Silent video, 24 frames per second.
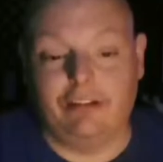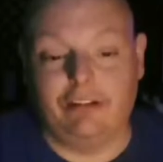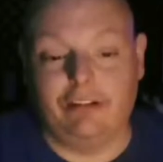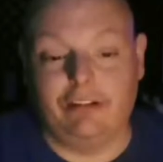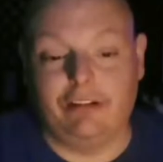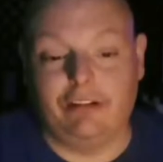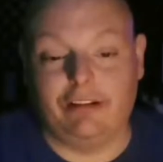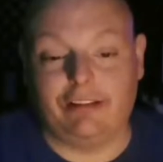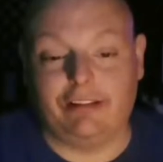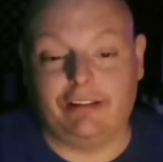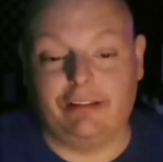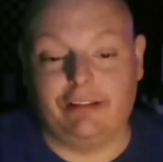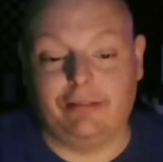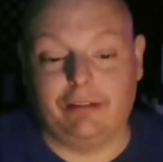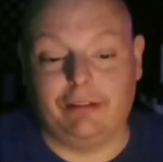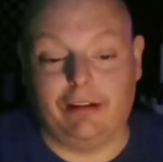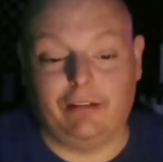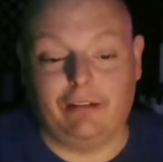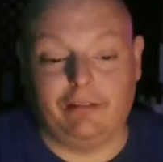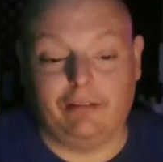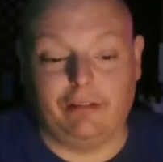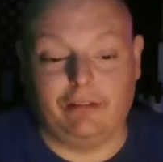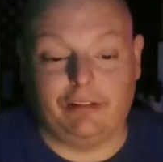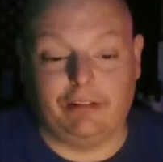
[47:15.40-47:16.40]

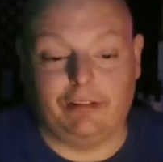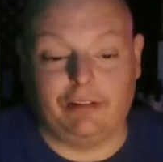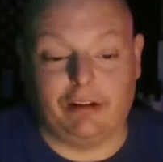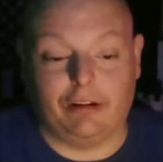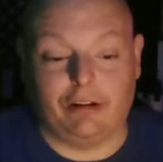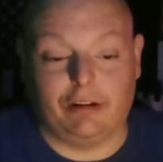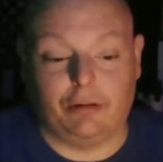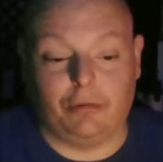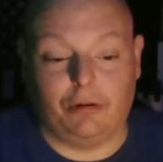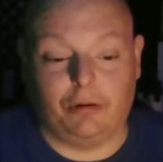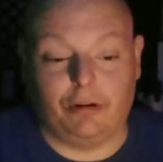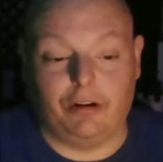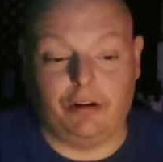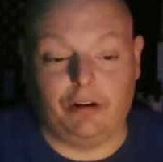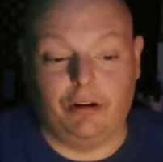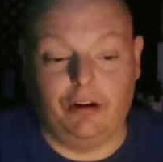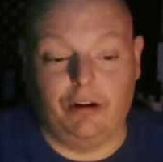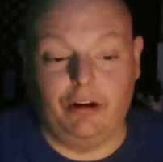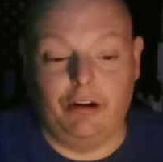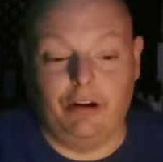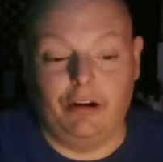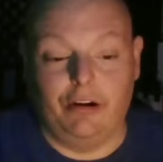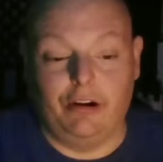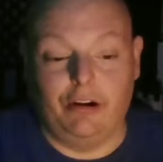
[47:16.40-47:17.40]
well, it's not going to work.
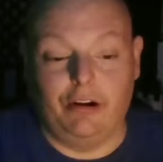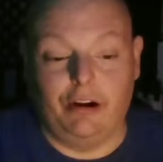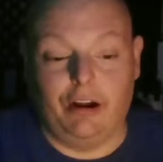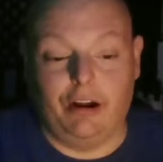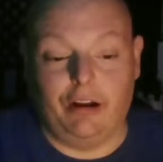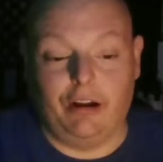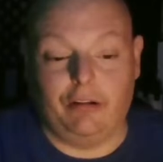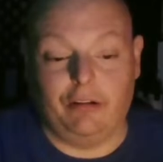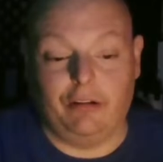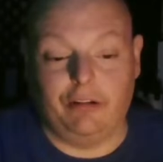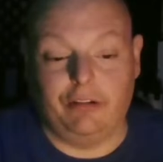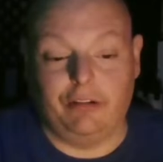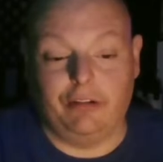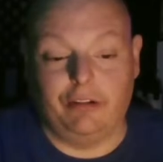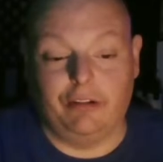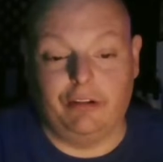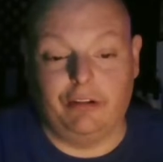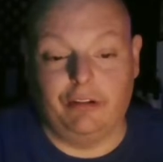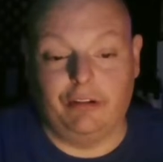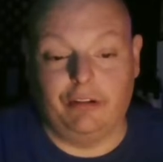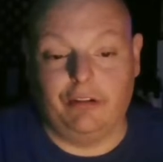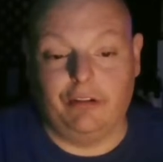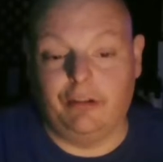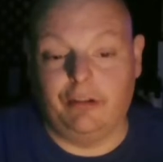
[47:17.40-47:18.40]
Anyway.
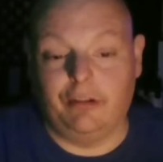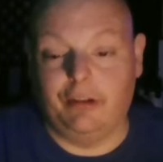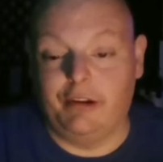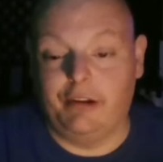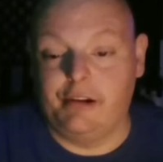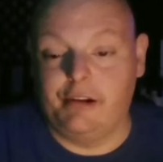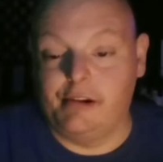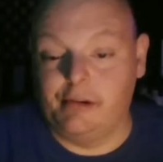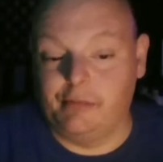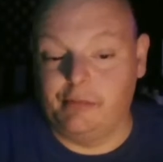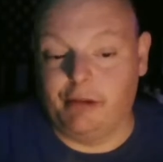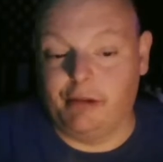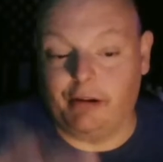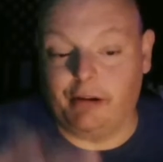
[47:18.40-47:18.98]
But